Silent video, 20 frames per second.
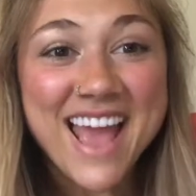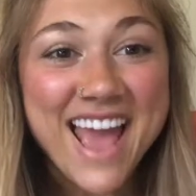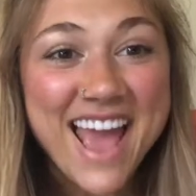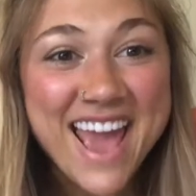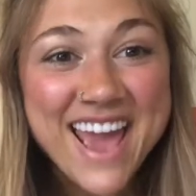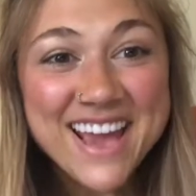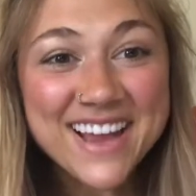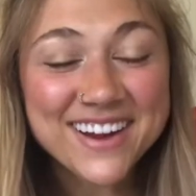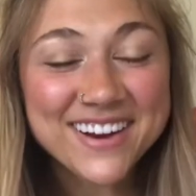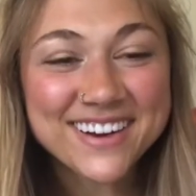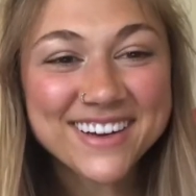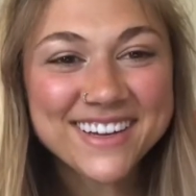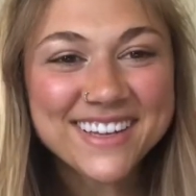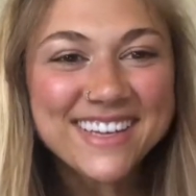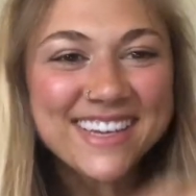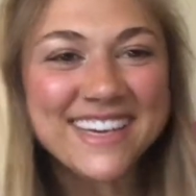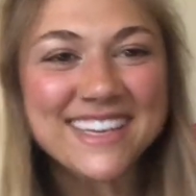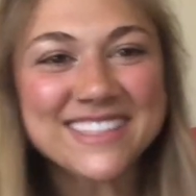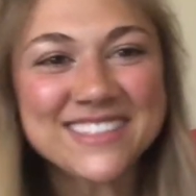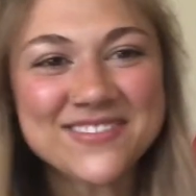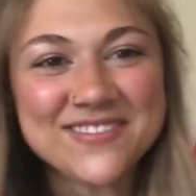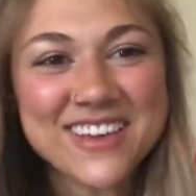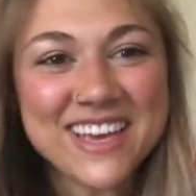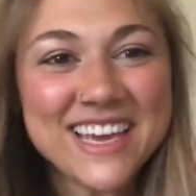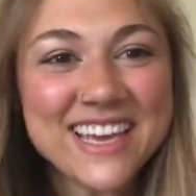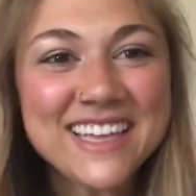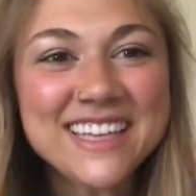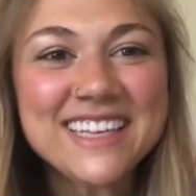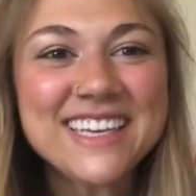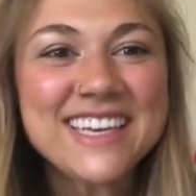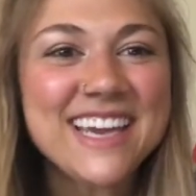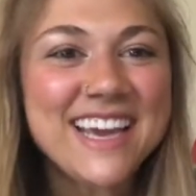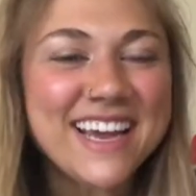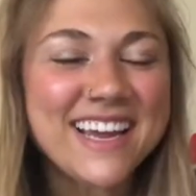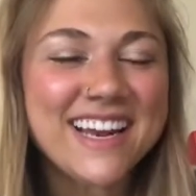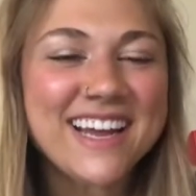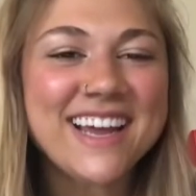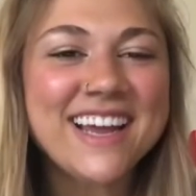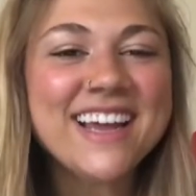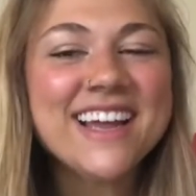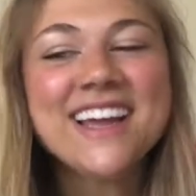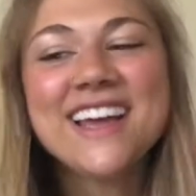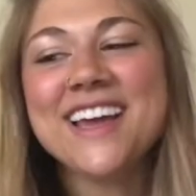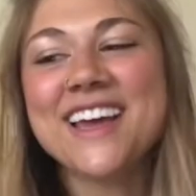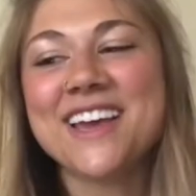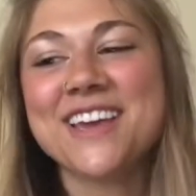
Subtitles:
Hey girl, it is me, Leanna.